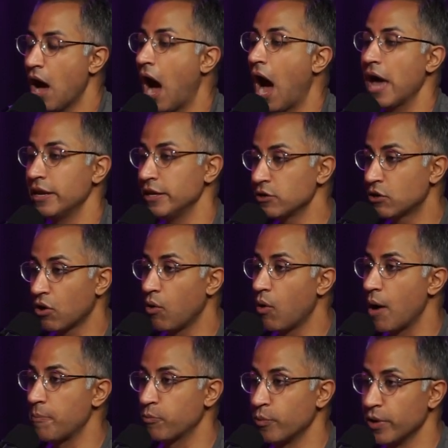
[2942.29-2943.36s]
I didn't grow
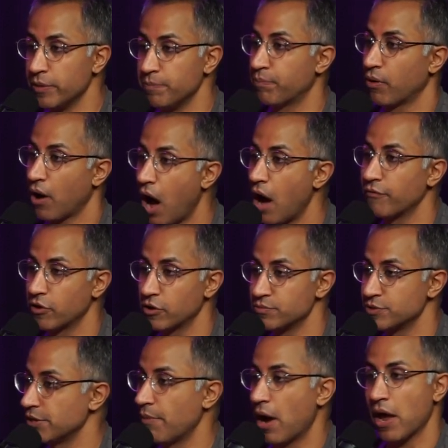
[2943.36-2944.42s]
up with
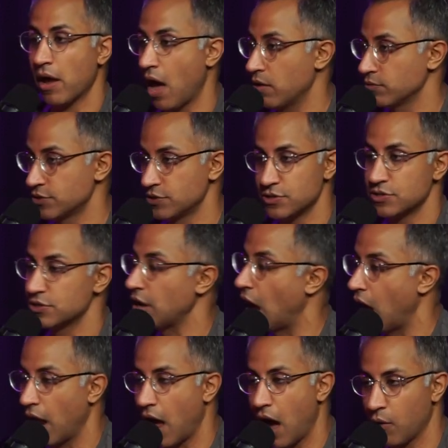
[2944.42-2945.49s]
proverbs in my house. This is
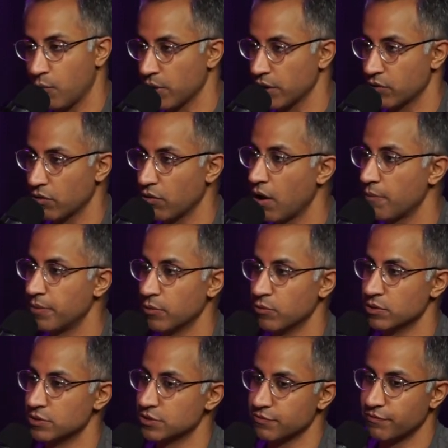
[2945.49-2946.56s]
not how we grew up. It
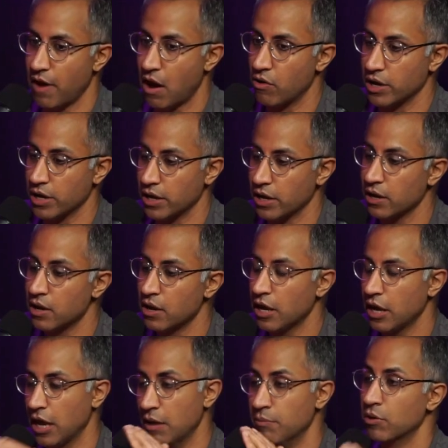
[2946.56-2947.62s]
was very
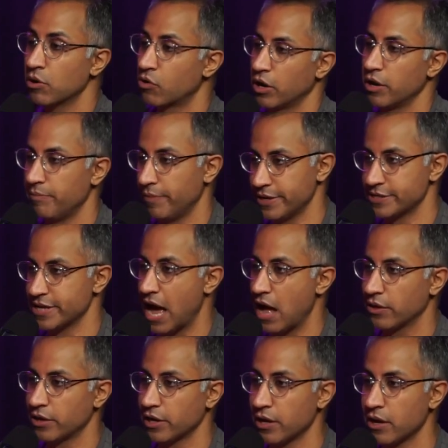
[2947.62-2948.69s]
immigrant
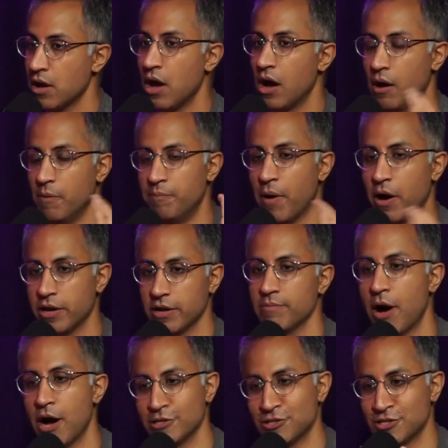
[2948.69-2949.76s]
mentality. A buddy of
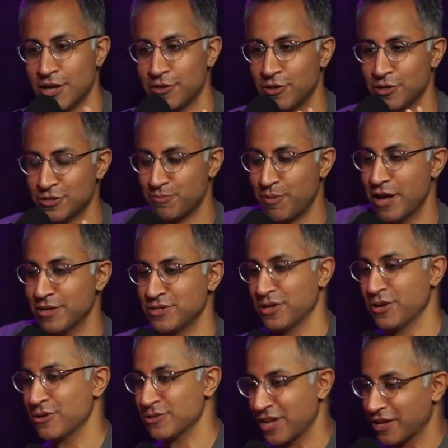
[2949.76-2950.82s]
mine said this best. He
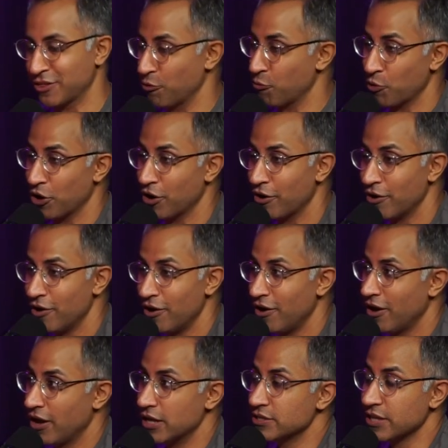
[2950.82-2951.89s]
goes like there were
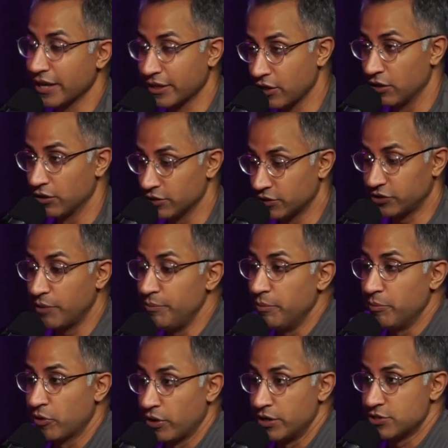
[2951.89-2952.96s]
like some
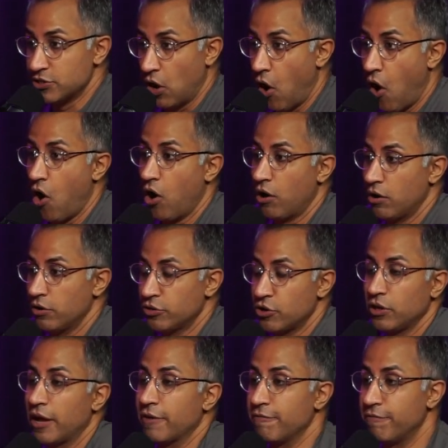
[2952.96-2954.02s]
immigrants are they're
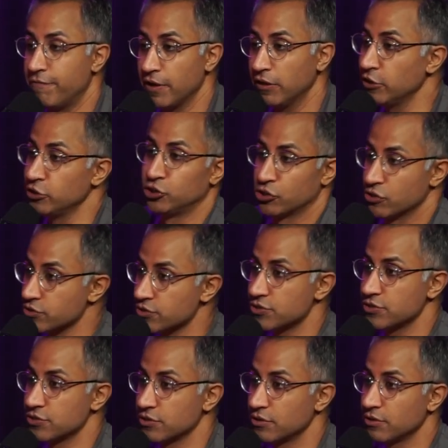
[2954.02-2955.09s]
like
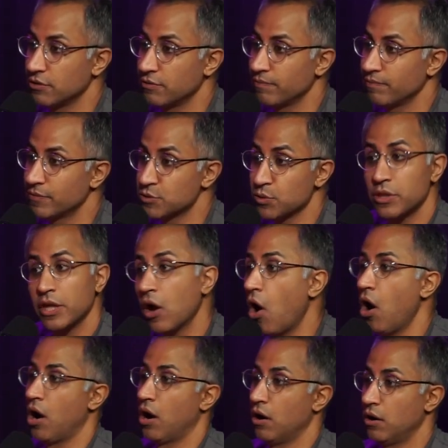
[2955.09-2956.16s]
villagers. So mm-hmm. That's what they
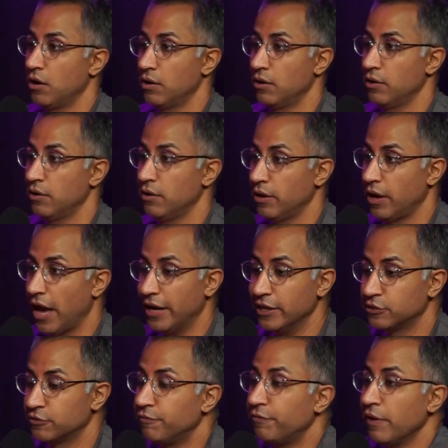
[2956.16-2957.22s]
are, mm-hmm. and
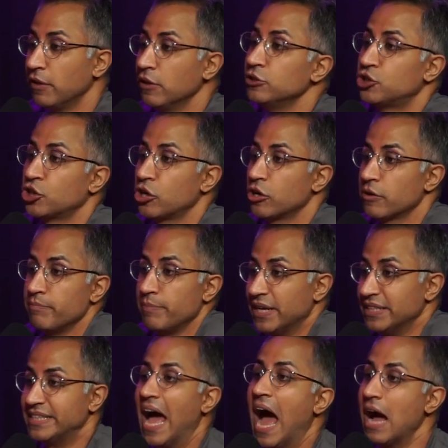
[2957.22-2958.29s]
it's True. villager
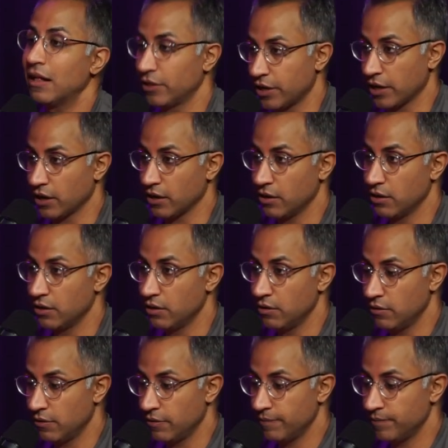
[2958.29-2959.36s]
mentality.
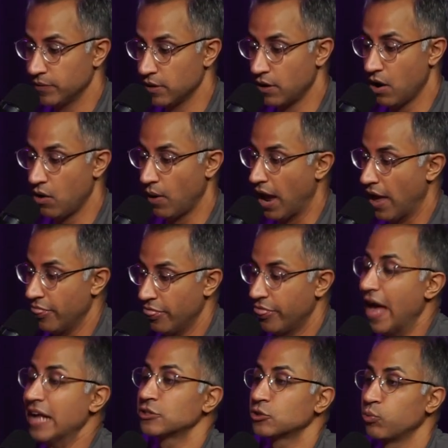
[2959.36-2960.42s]
True. You know, and
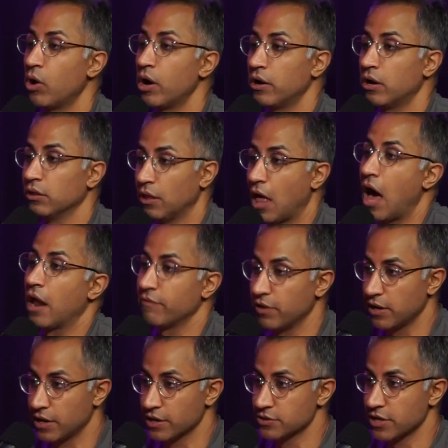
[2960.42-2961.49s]
that's what a lot of
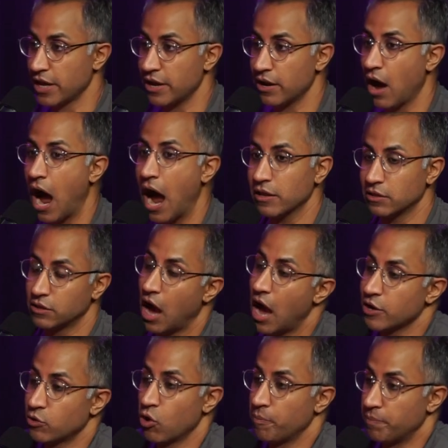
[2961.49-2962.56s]
it is. And I
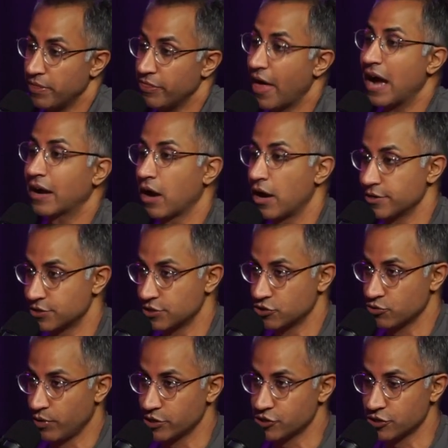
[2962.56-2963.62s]
I grew up in that kind of
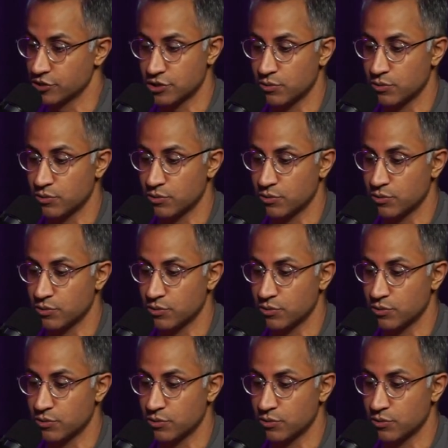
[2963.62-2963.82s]
situation.